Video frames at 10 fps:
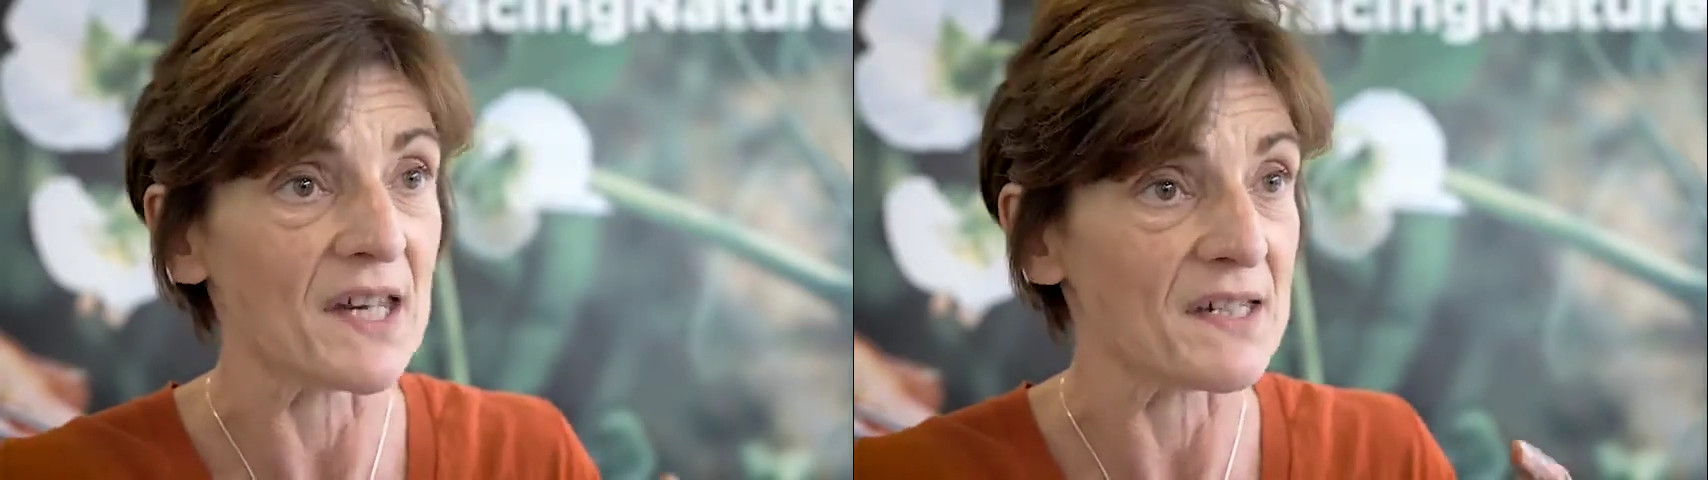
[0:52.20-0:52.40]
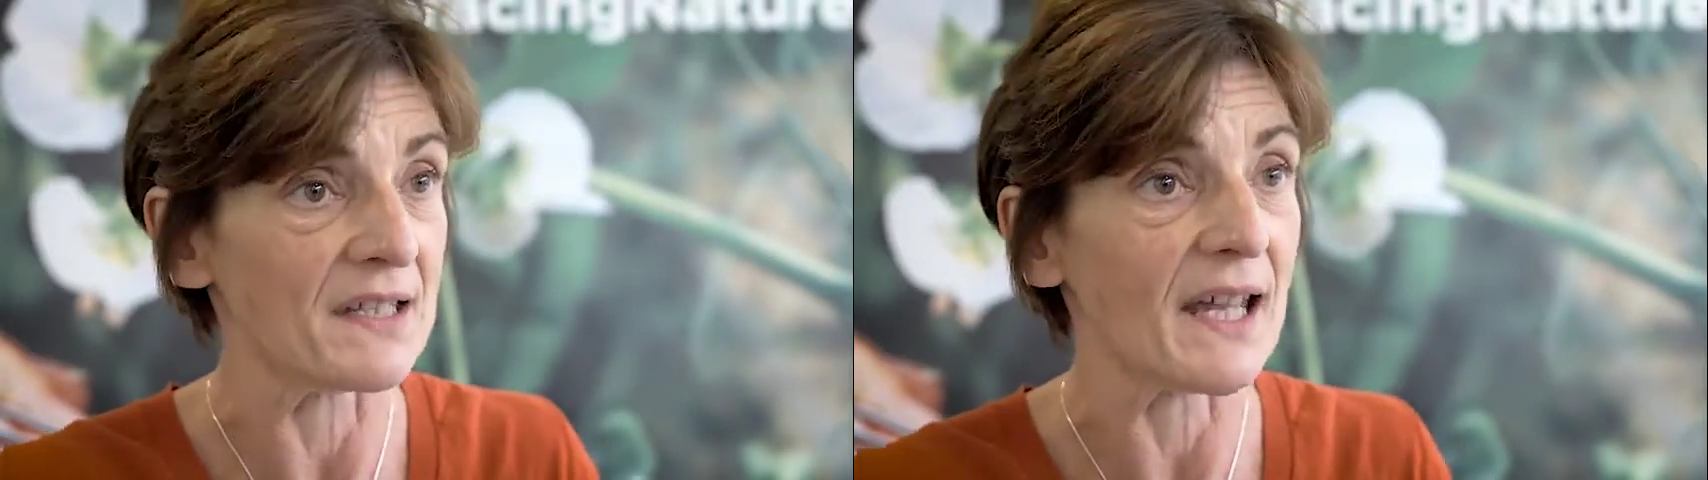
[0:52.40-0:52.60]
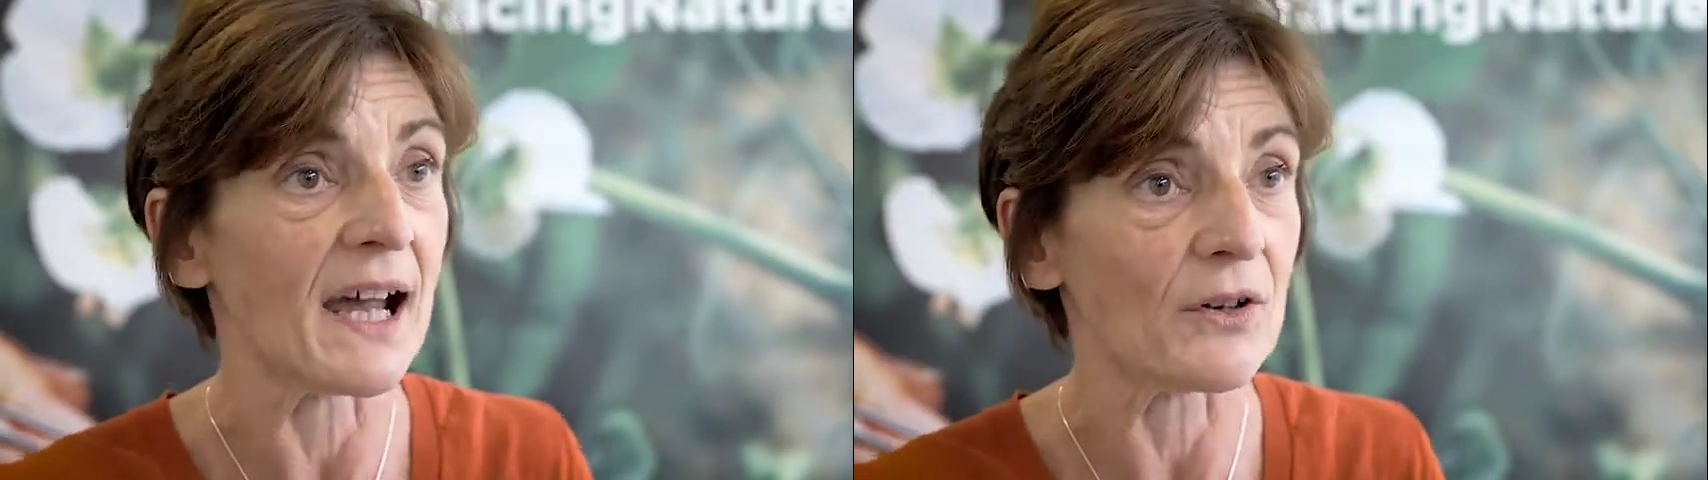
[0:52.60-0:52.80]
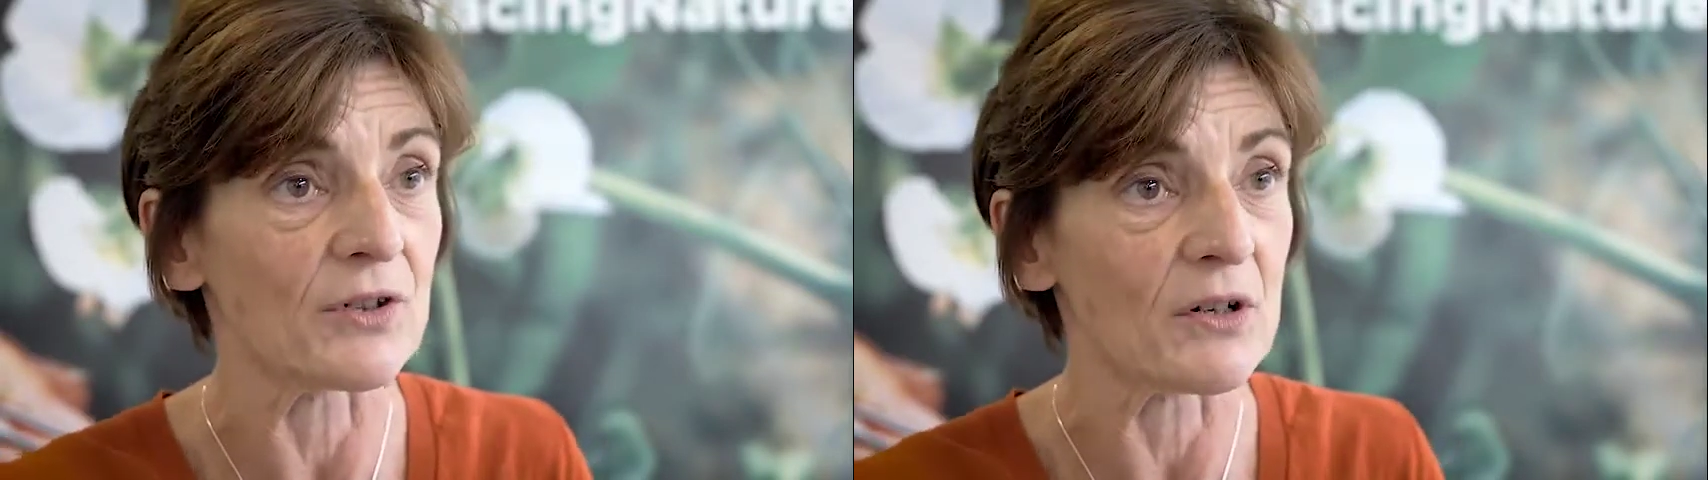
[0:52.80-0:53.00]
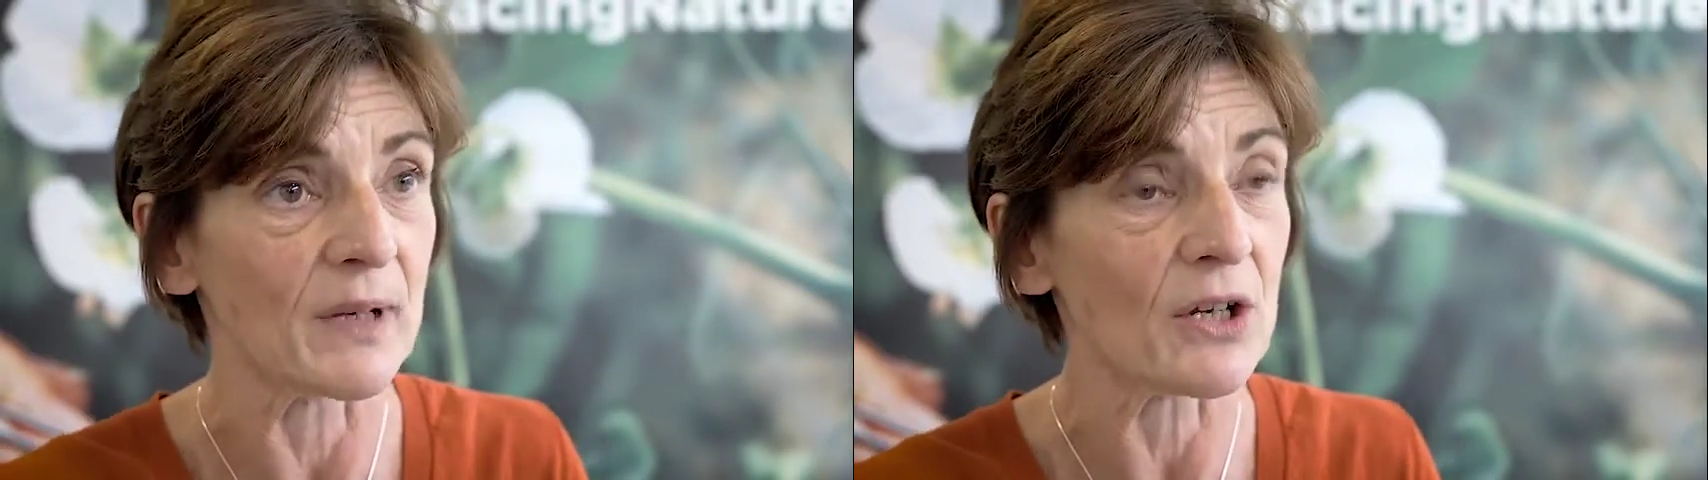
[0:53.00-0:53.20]
testing their
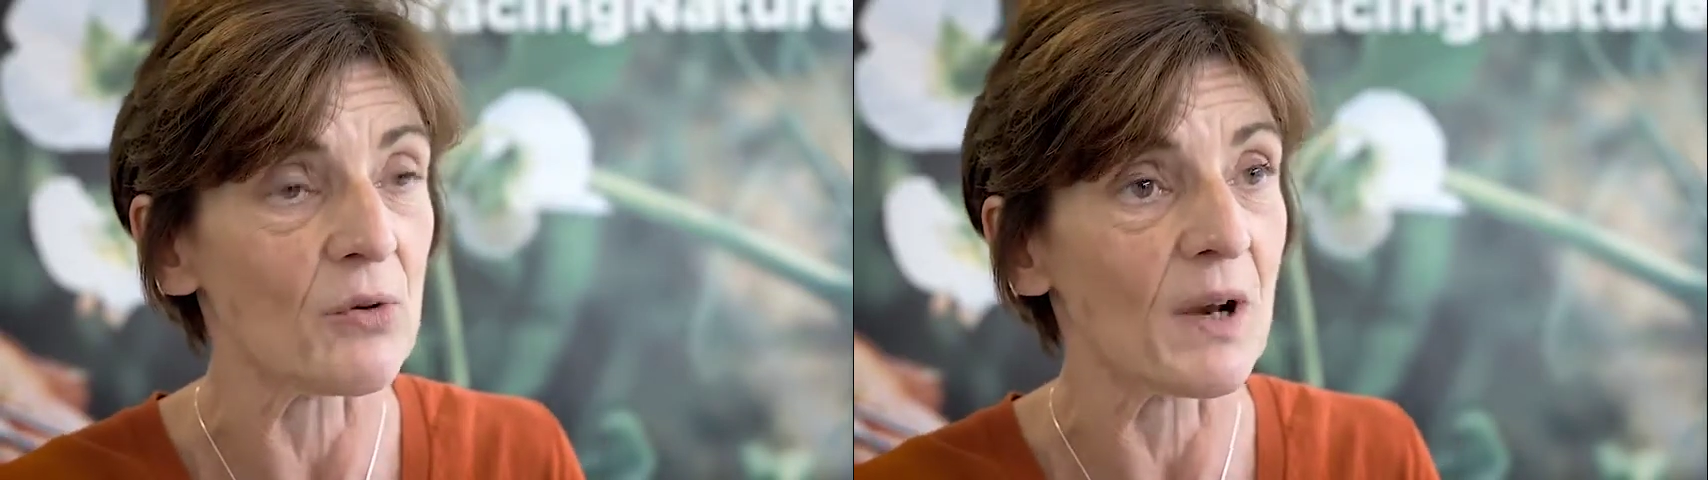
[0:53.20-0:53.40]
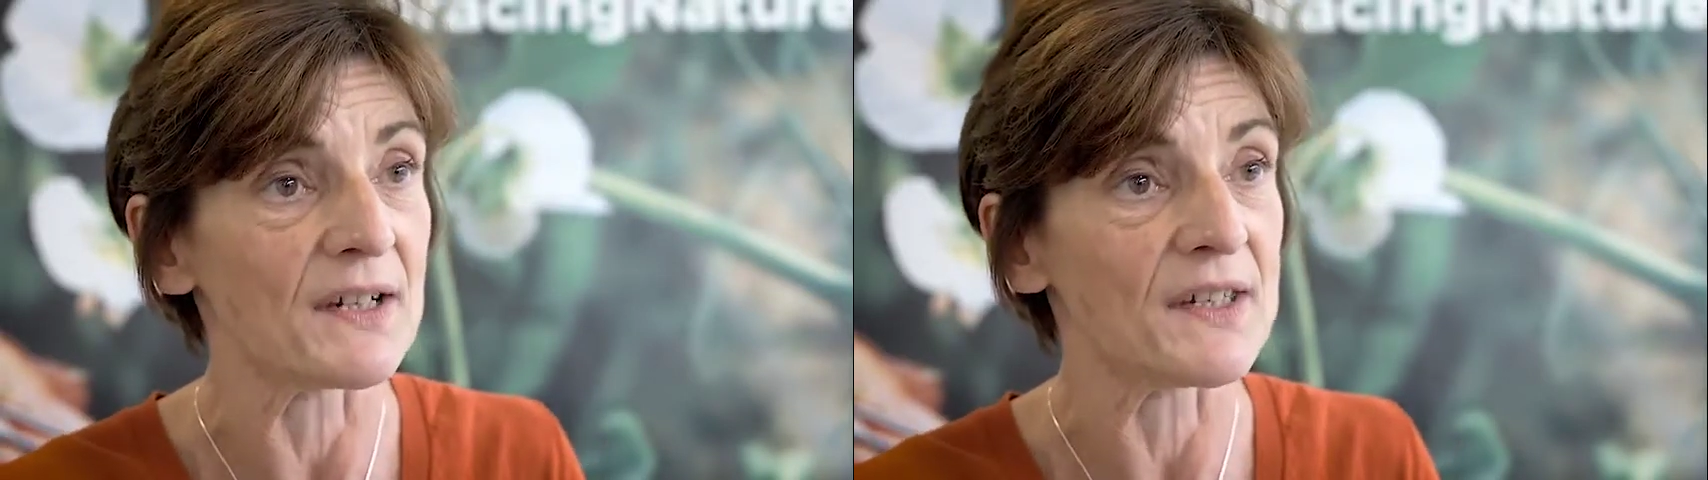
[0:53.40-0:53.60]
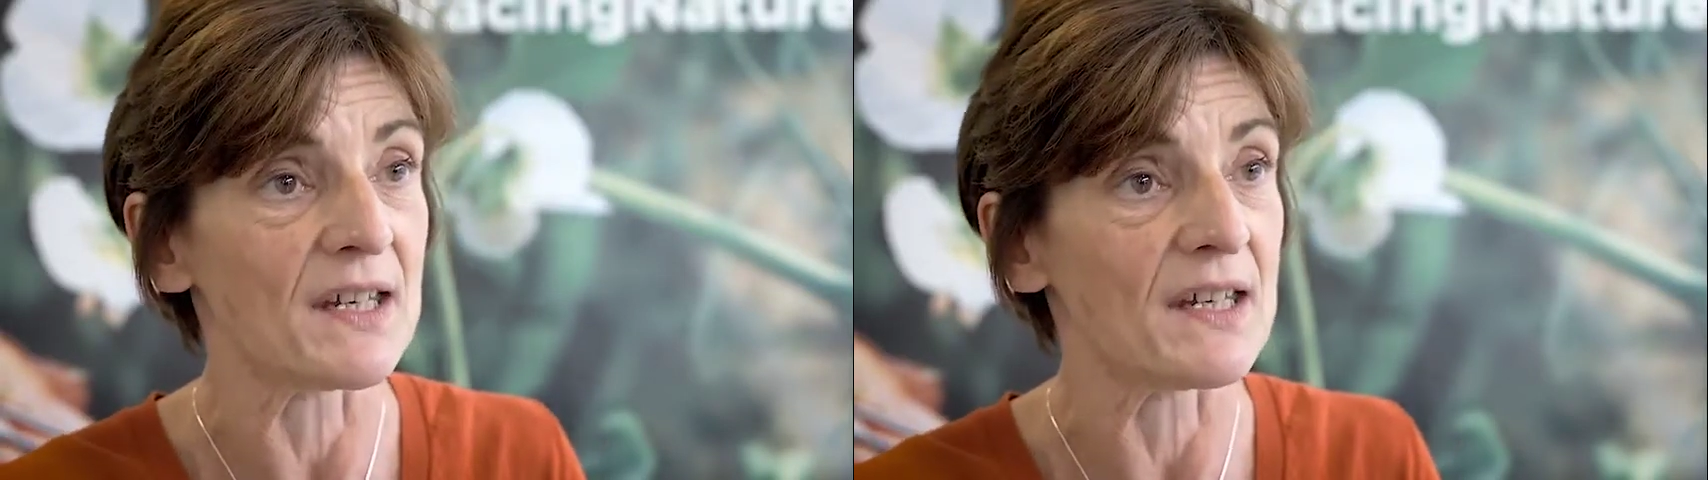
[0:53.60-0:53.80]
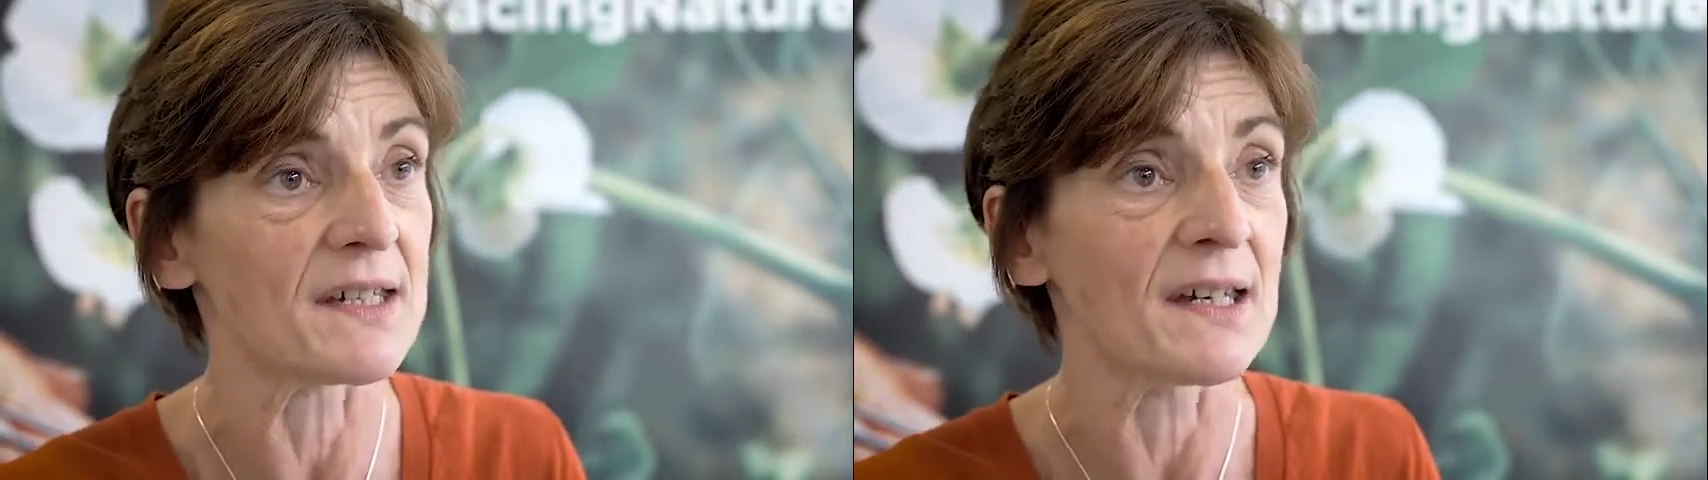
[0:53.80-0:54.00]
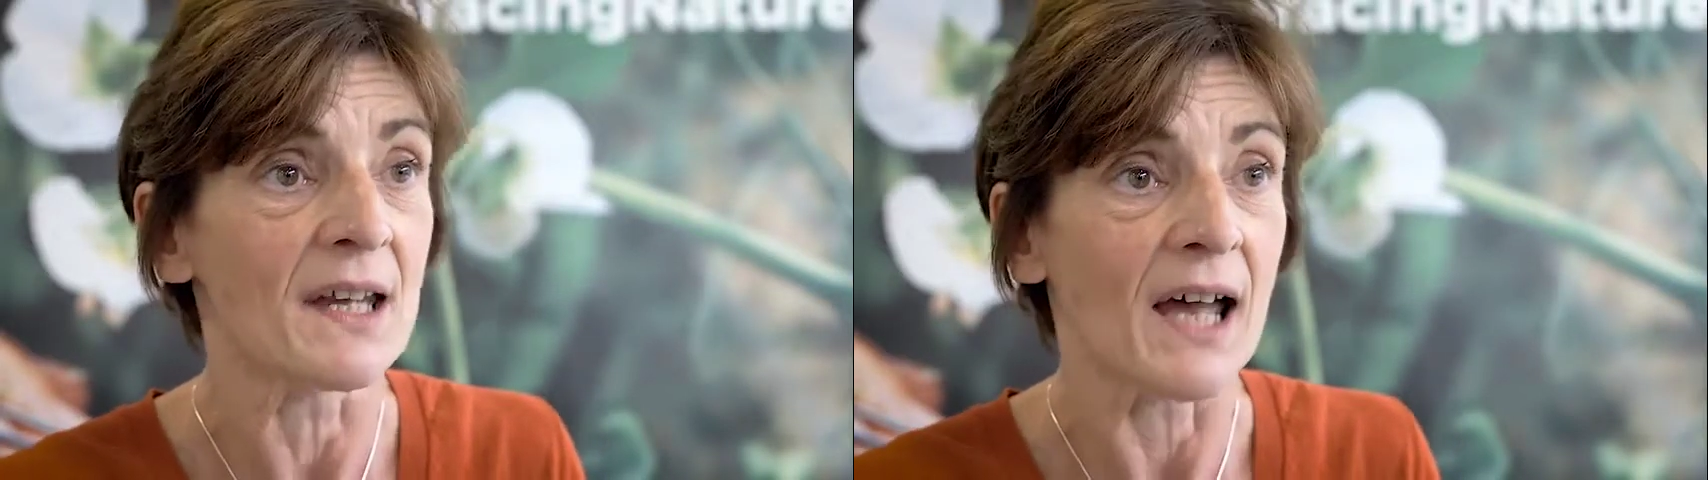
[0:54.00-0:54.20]
agronomic qualities,